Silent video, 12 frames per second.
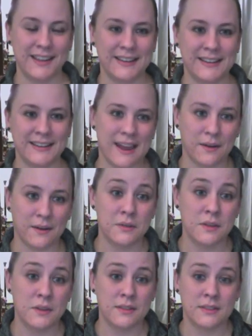Now,
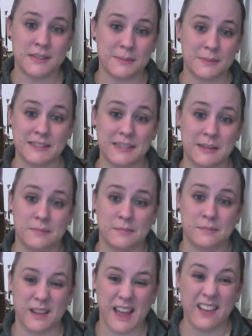this may
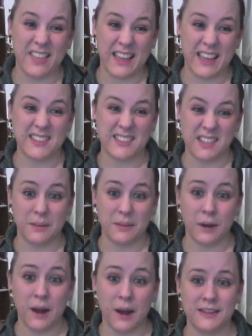seem kind of like a silly
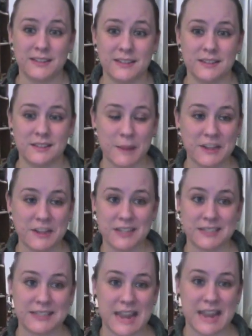promise, especially
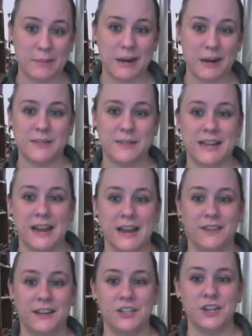since Abraham didn't
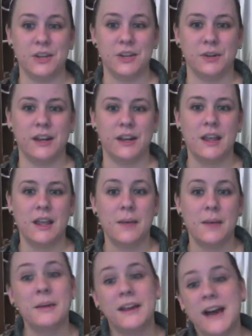have any children,
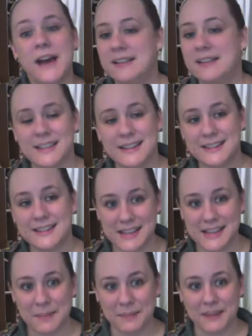but God intended to
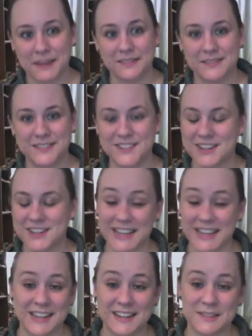keep it, just
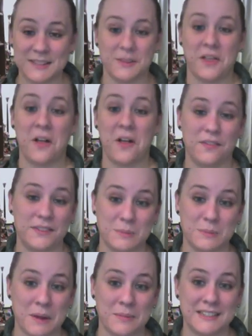like he does with all of his
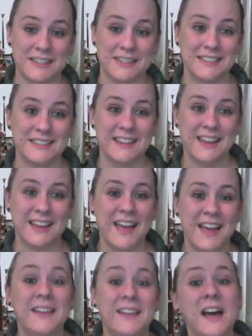promises.
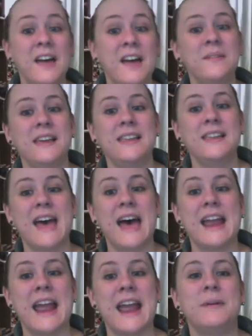Not only
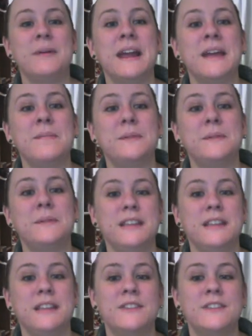that, Abraham
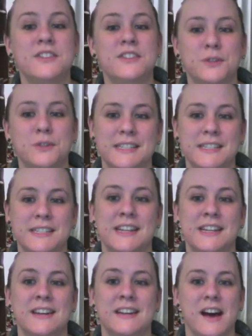believed and
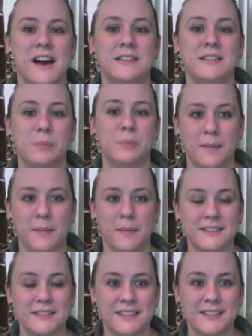trusted God's
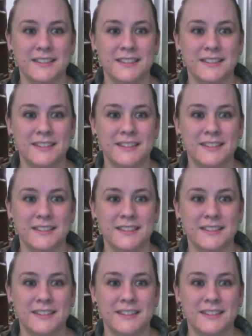promise.